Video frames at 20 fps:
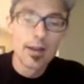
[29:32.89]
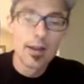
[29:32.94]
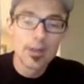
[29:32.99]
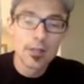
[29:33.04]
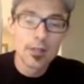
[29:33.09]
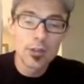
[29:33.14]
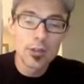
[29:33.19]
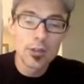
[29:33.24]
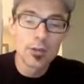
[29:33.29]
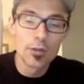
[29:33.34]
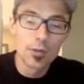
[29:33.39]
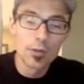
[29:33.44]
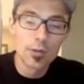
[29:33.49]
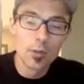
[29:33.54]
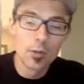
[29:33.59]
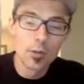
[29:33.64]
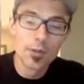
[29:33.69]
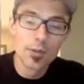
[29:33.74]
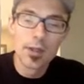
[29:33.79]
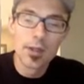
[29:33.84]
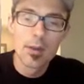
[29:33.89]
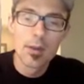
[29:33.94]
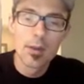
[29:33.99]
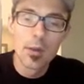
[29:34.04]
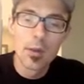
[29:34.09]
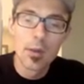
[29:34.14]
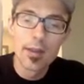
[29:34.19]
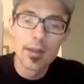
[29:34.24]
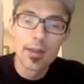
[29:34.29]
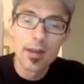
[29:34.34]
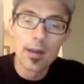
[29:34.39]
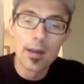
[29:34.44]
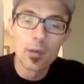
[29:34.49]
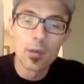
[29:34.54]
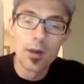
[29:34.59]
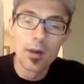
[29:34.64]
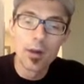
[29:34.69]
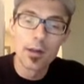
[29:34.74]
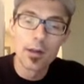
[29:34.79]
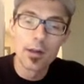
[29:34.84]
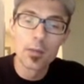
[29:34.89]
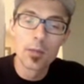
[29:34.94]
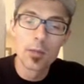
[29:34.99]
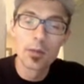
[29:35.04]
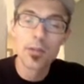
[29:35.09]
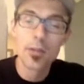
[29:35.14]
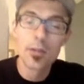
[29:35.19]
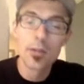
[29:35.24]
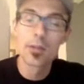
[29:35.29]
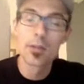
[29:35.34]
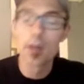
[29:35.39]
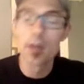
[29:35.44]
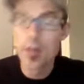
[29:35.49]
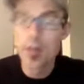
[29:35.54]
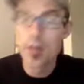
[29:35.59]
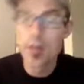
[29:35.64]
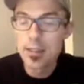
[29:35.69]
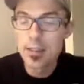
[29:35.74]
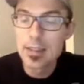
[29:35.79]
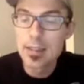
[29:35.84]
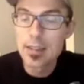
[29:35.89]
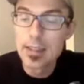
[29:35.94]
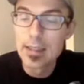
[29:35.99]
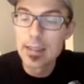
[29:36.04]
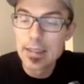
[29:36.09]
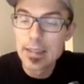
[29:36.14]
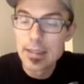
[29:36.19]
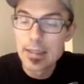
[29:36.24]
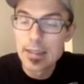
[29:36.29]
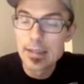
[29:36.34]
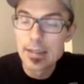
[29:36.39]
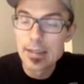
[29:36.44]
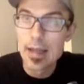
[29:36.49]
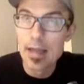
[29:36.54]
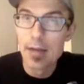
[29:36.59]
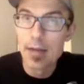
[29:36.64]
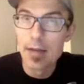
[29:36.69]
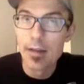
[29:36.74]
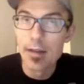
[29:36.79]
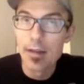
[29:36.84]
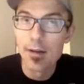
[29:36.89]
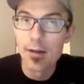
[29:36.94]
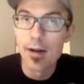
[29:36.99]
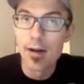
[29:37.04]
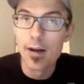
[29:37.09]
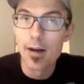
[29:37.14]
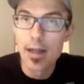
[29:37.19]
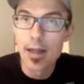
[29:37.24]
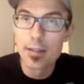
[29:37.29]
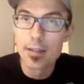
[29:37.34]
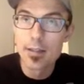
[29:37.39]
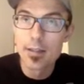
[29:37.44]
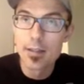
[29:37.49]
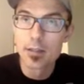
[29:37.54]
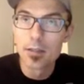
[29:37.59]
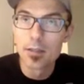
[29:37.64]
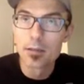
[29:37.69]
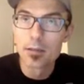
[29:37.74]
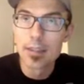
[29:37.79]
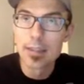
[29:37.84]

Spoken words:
Digital tools, one thing I will argue about digital artists is that they are highly skilled.